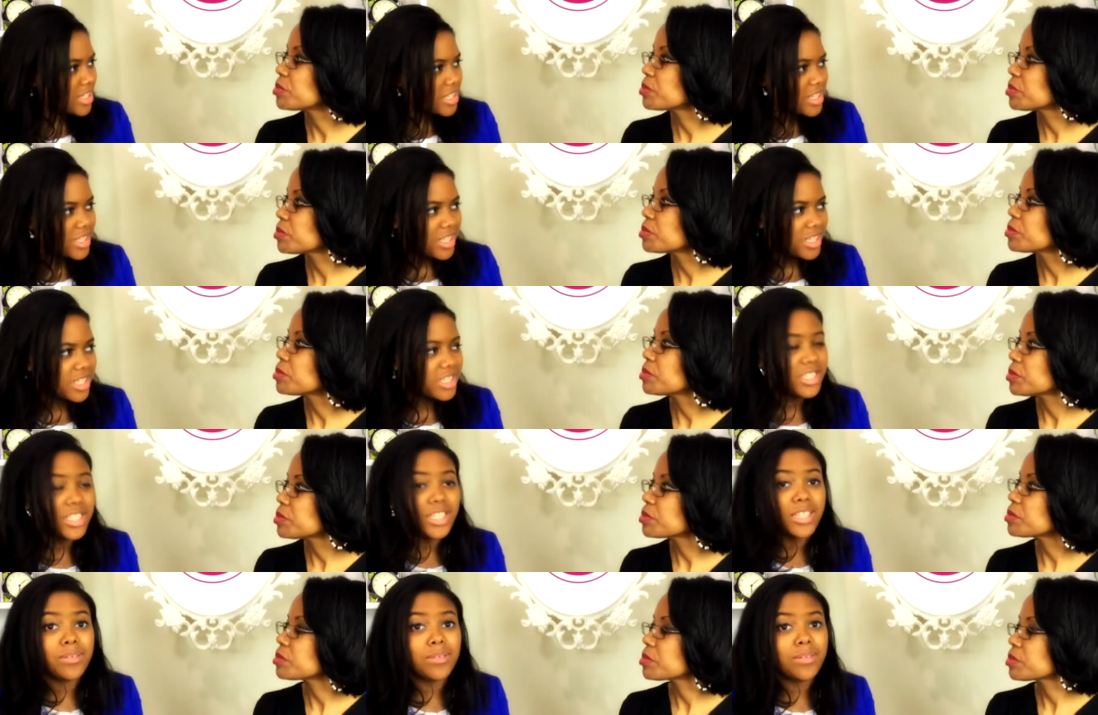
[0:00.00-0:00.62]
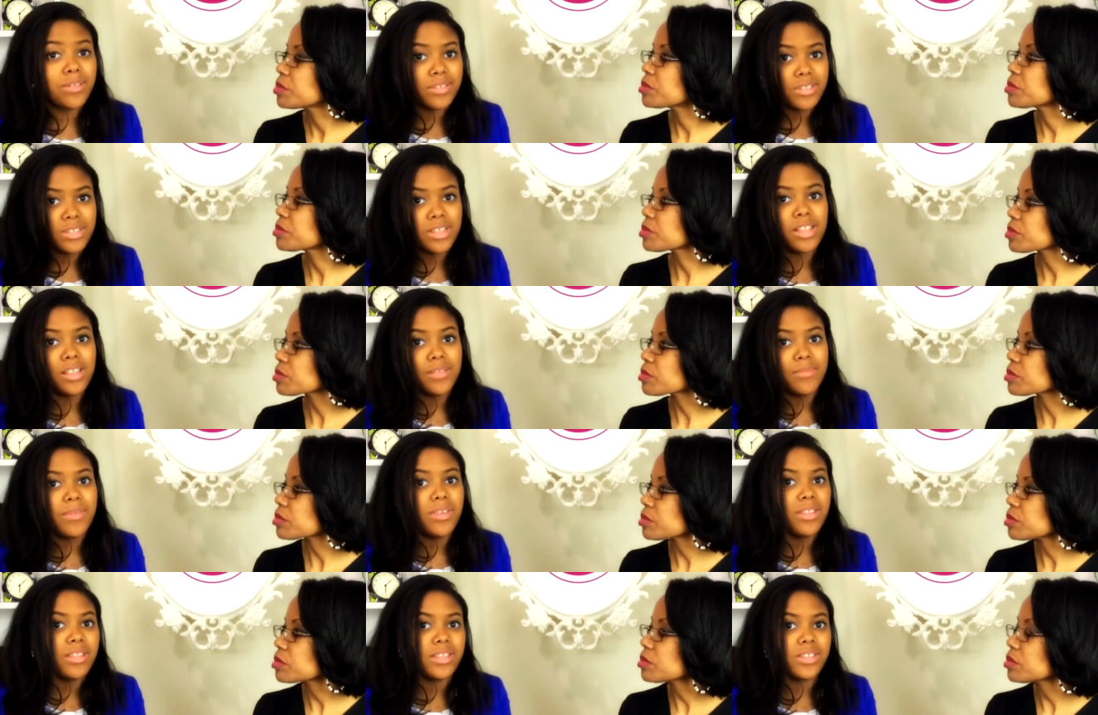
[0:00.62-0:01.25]
Speaker 1: this, to, uh,
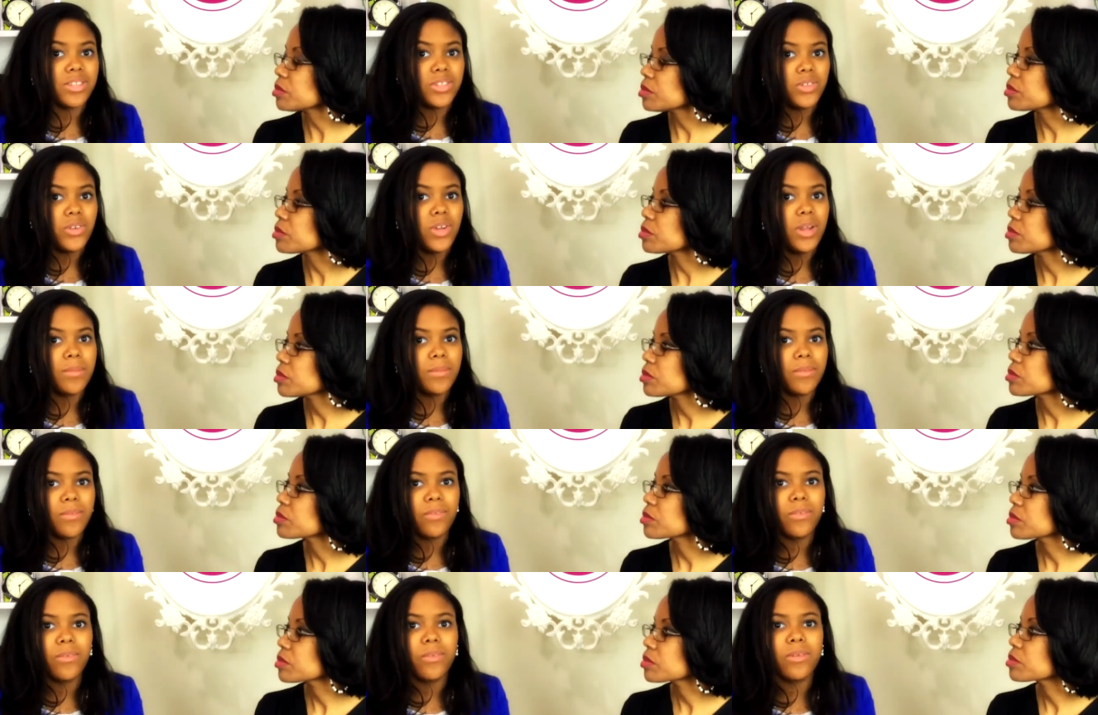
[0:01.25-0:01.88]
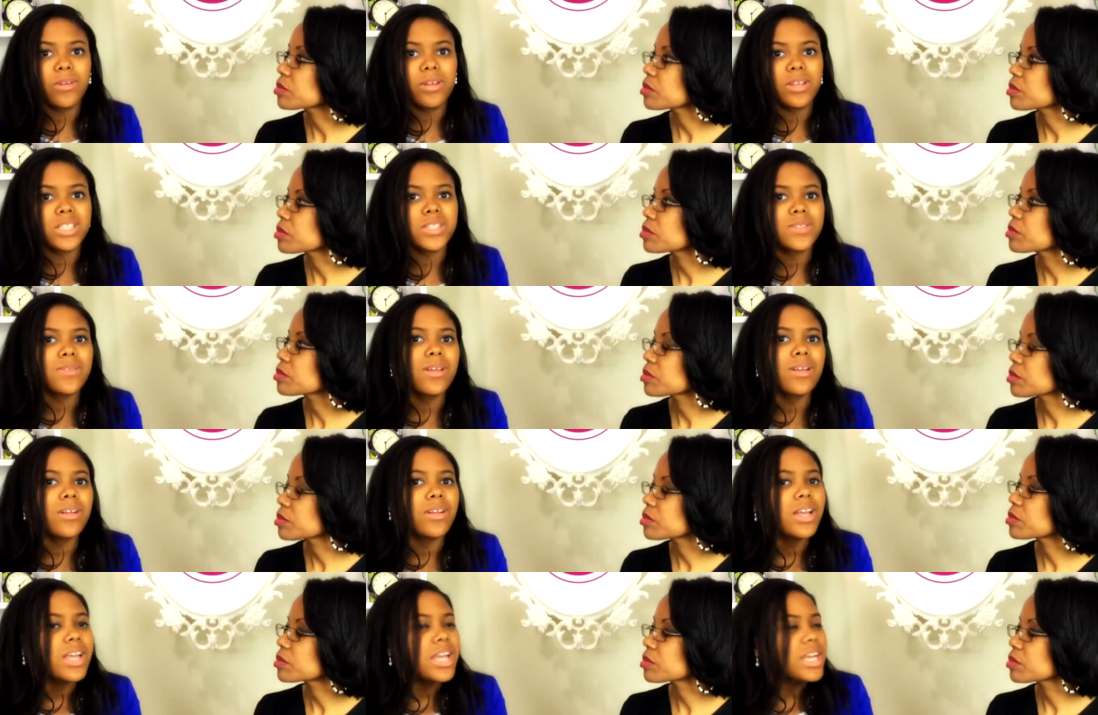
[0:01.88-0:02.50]
telling me this story before as
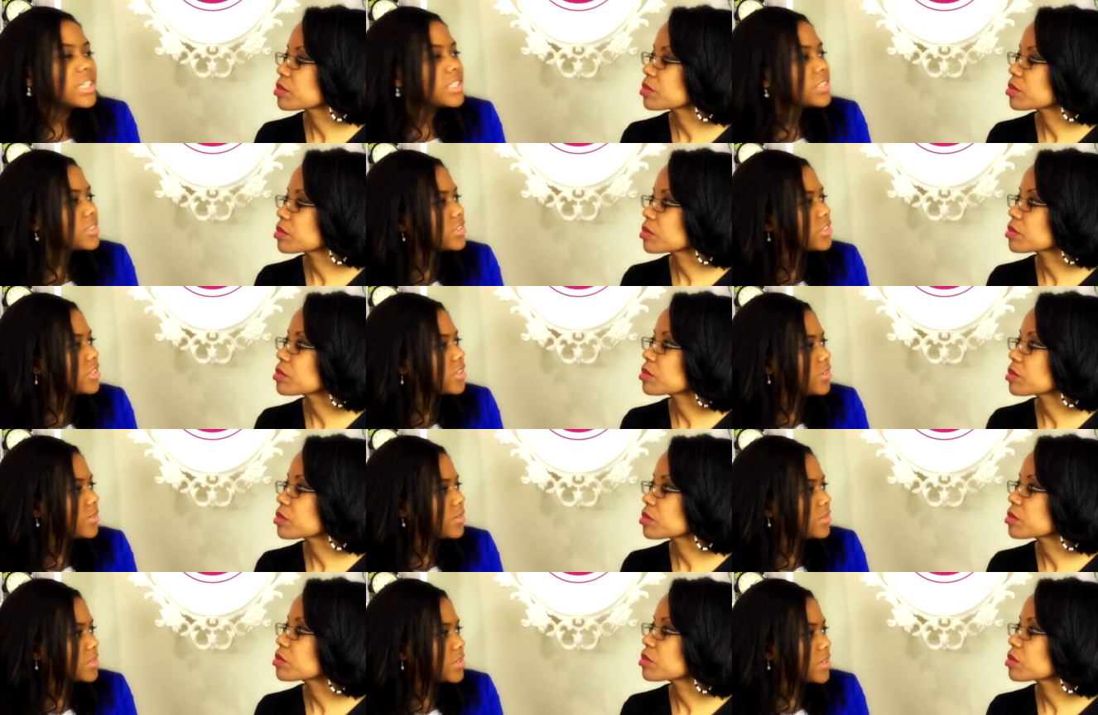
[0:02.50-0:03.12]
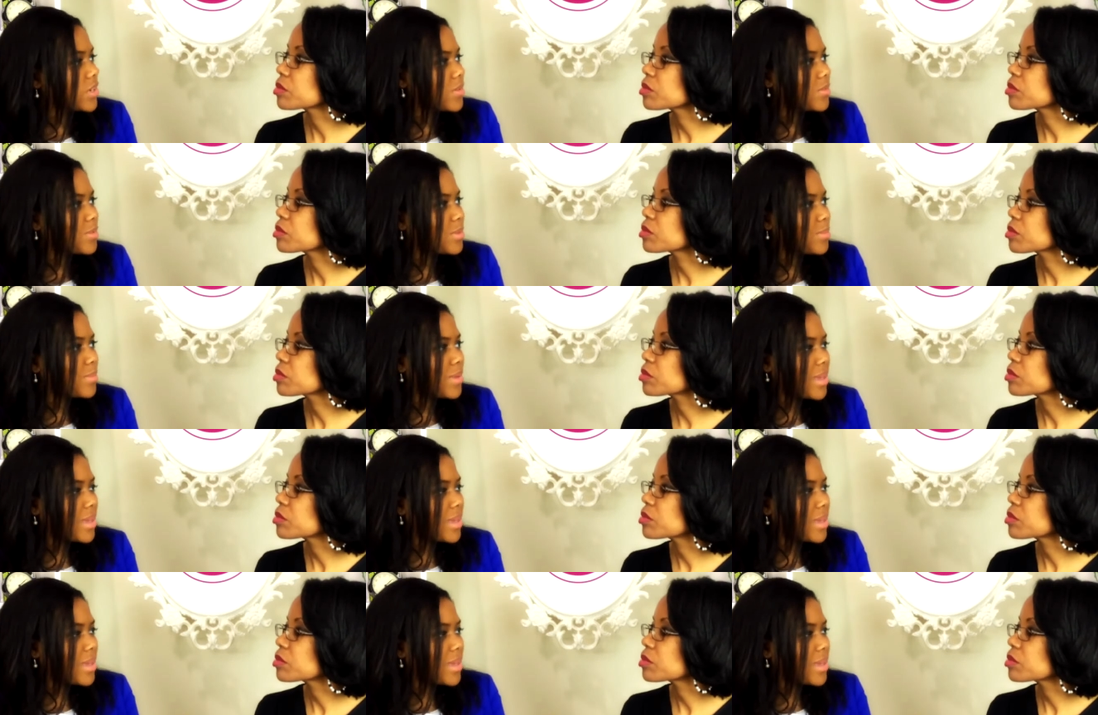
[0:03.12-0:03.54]
well. Just what you were sharing with me